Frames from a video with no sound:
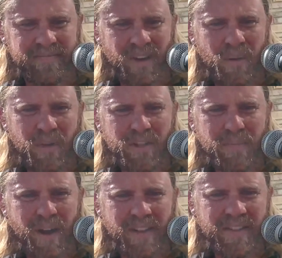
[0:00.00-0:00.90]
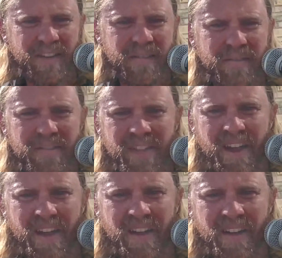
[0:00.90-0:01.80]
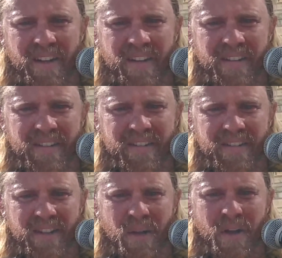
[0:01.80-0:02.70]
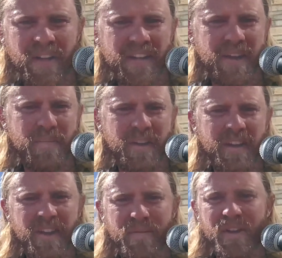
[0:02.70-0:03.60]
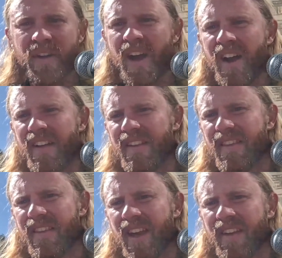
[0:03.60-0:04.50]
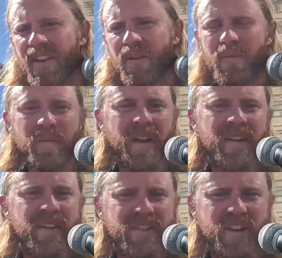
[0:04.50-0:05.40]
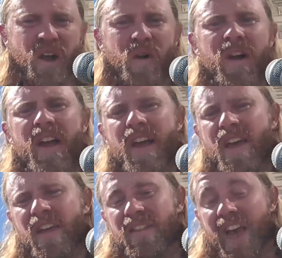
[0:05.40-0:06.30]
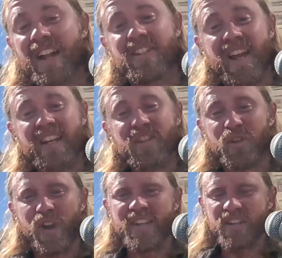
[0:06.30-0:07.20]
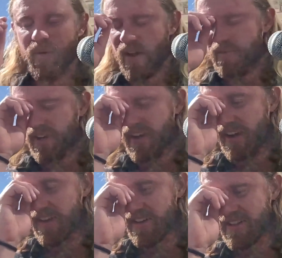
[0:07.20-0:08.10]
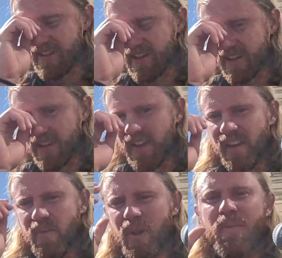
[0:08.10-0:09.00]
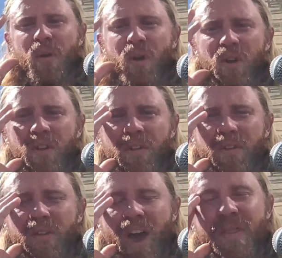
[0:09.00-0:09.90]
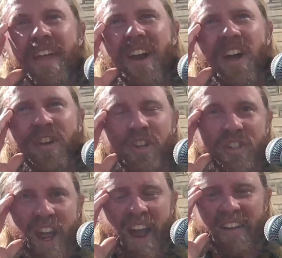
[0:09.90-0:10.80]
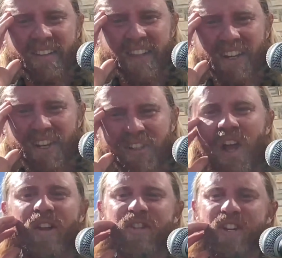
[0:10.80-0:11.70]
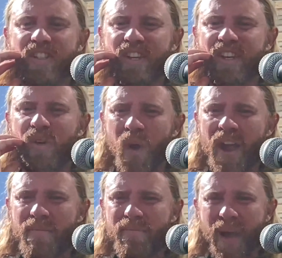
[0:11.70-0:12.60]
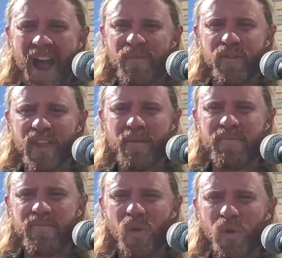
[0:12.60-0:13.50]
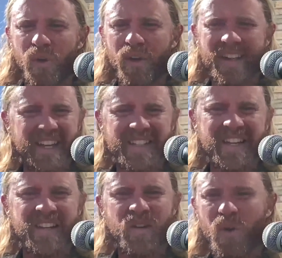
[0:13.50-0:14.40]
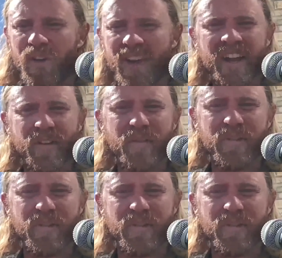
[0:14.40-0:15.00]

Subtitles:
Almost positive they are OLED, but if they're not, then they would be better. So that's a crazy one because people, I think, understand that technology is like quite bad for them or addicting or not great